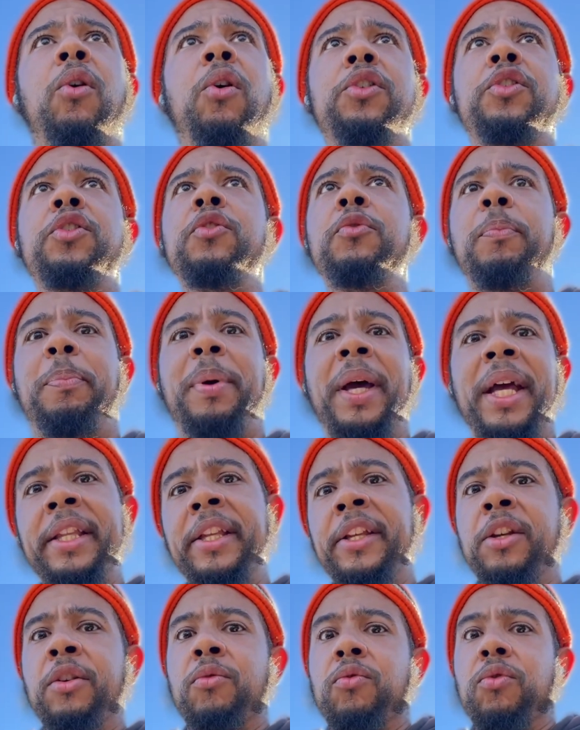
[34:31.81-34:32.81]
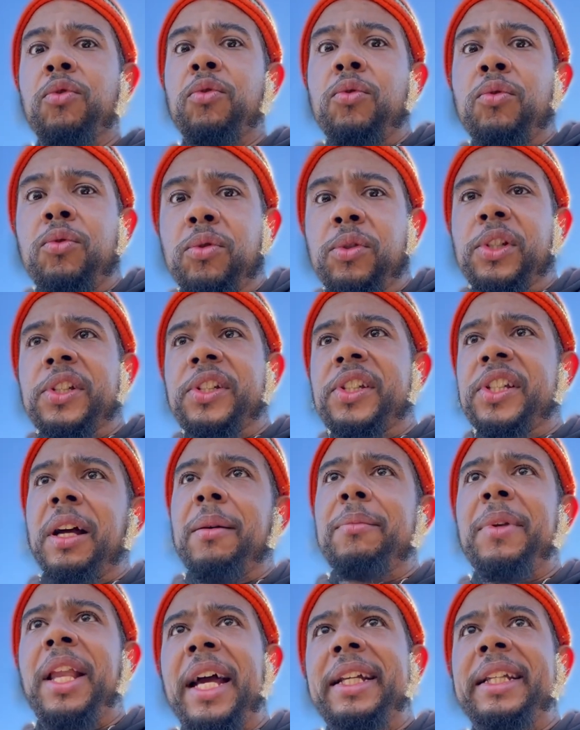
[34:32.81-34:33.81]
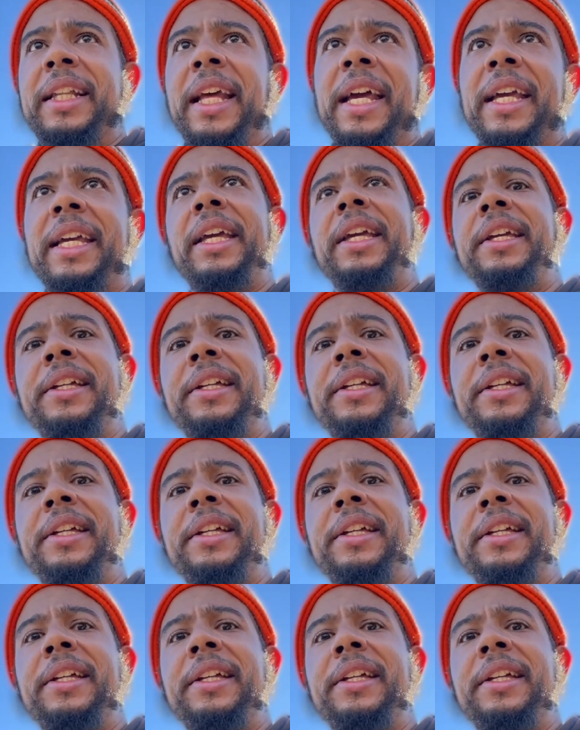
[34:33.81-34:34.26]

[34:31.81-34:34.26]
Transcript: or you bending the rules or something like that,